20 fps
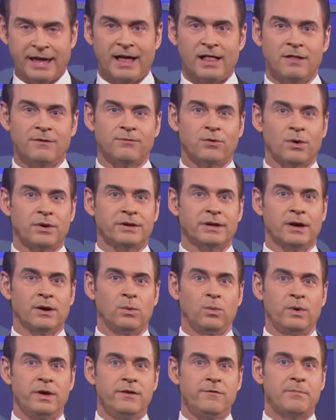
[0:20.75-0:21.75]
California,
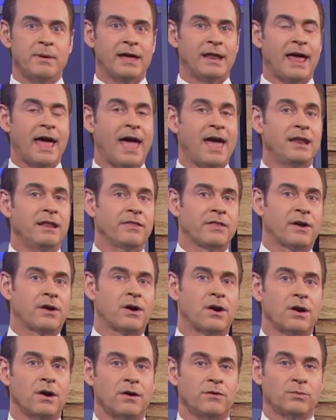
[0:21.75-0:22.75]
we've been ahead of the
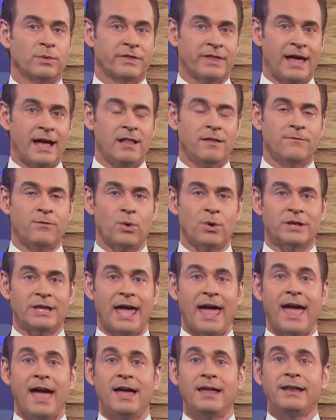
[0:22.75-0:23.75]
curve with
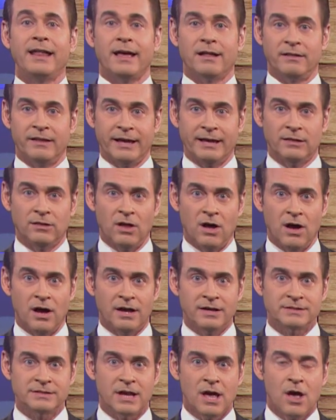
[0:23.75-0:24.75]
California and L A
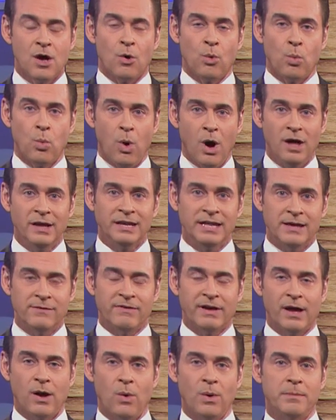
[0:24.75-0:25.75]
laws, one
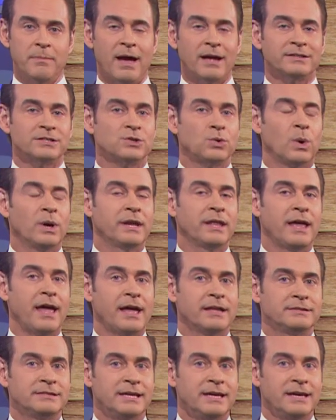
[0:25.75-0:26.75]
even going back to twenty
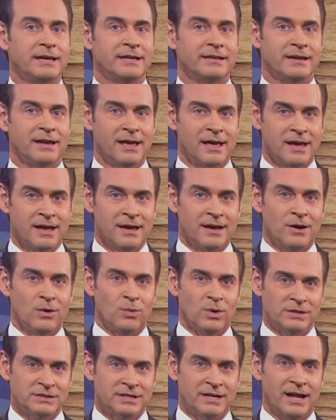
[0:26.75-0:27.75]
eighteen.
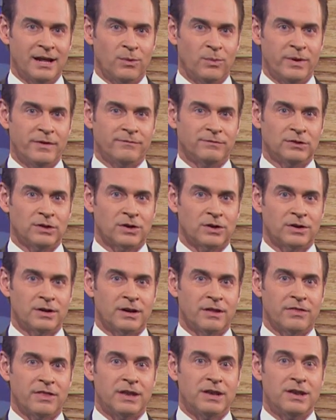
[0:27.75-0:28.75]
Well, tonight we've
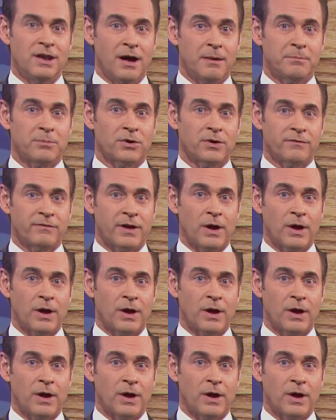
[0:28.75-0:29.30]
learned the number of